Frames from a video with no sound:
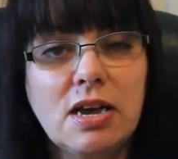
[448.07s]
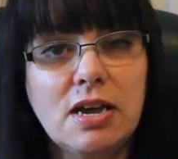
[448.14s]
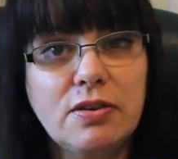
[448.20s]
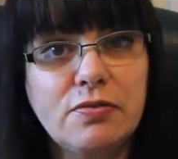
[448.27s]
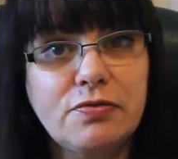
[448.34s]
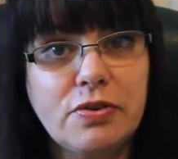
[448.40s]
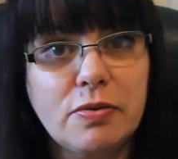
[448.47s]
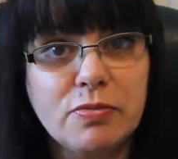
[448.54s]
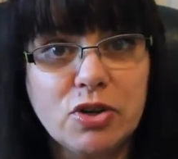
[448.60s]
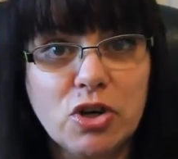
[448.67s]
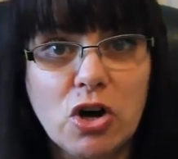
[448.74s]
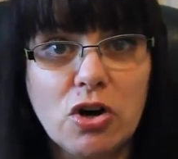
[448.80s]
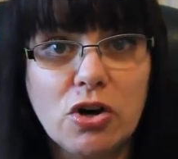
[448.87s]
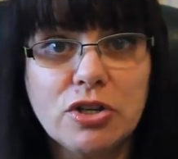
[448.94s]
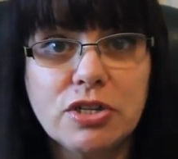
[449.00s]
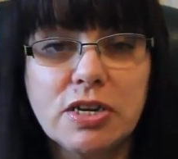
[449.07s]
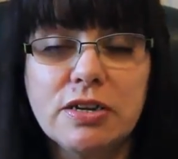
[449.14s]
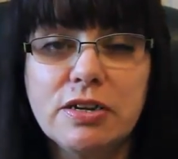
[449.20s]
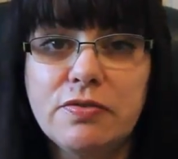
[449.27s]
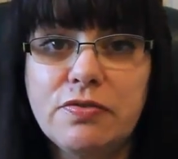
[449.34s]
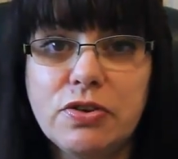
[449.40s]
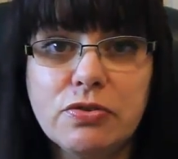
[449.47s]
and from God,
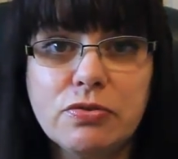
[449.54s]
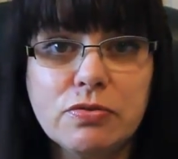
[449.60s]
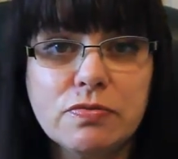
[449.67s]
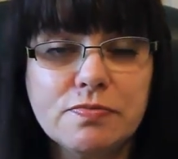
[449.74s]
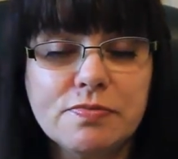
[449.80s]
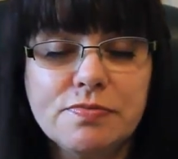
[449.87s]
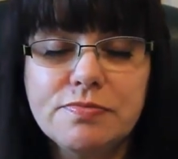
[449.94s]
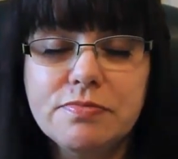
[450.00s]
and if you